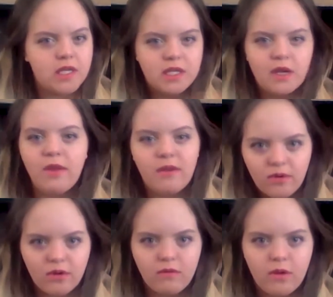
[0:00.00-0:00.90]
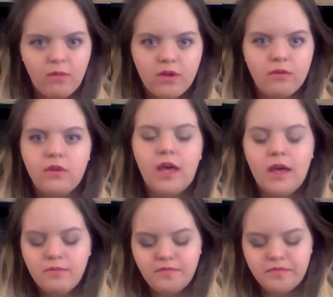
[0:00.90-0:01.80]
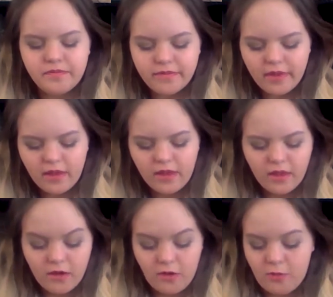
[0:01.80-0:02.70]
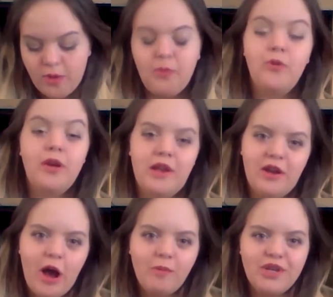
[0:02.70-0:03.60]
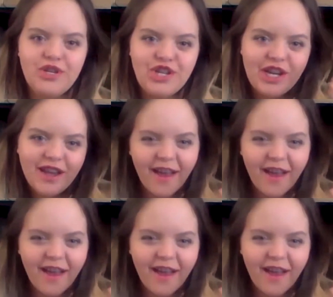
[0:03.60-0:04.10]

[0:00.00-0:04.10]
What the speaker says: At least I've never heard of anyone doing that. There are people who can accomplish.